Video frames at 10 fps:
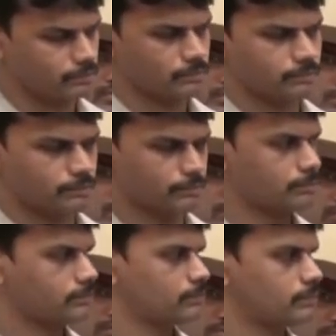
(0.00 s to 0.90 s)

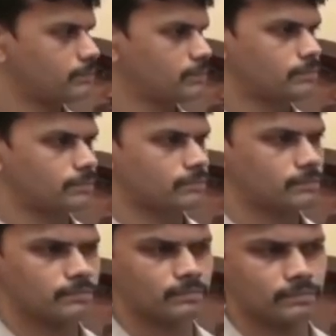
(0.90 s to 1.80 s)

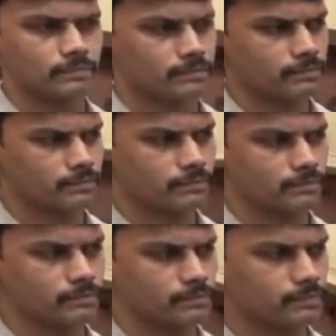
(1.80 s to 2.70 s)

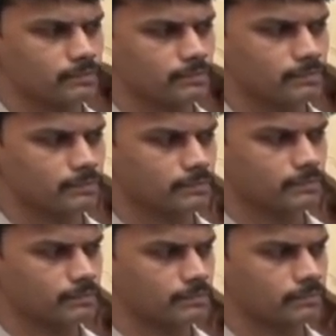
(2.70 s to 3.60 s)

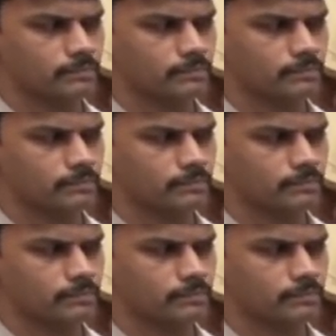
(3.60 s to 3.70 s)
(silent)